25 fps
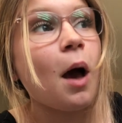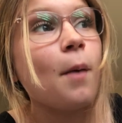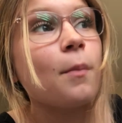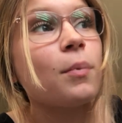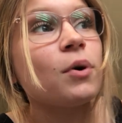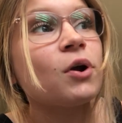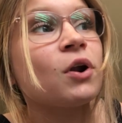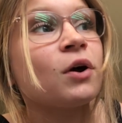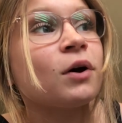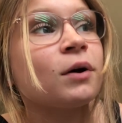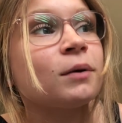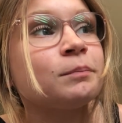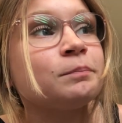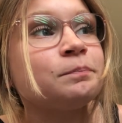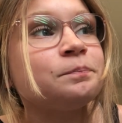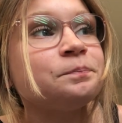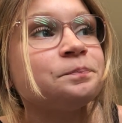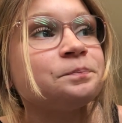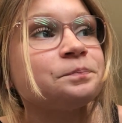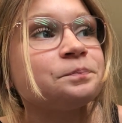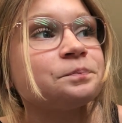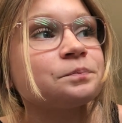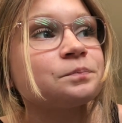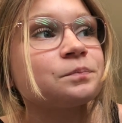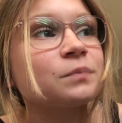But,
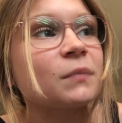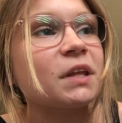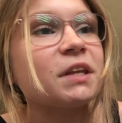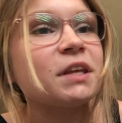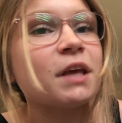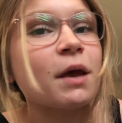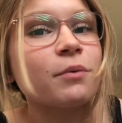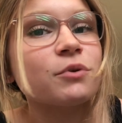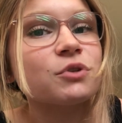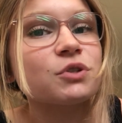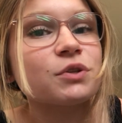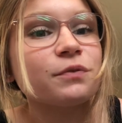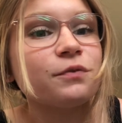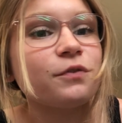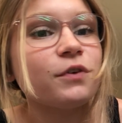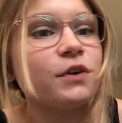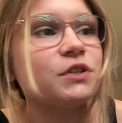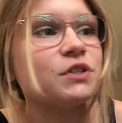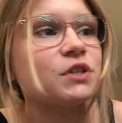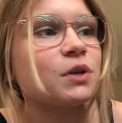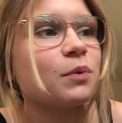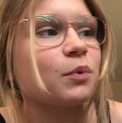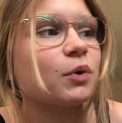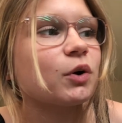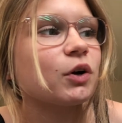yeah, I was on
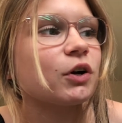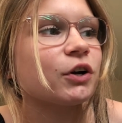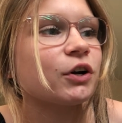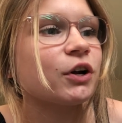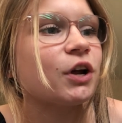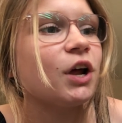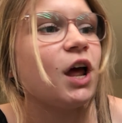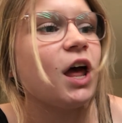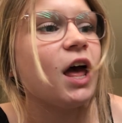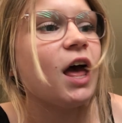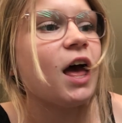FaceTime with her.